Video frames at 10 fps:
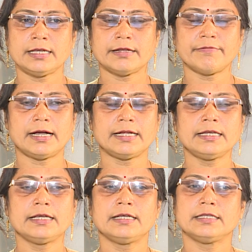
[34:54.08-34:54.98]
remind
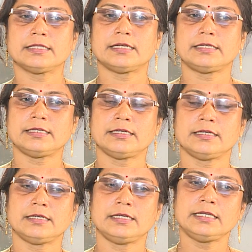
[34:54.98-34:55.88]
that
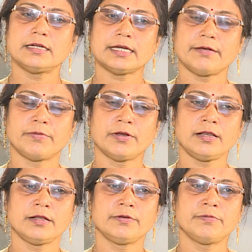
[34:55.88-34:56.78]
in a table
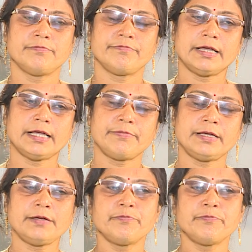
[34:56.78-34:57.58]
maybe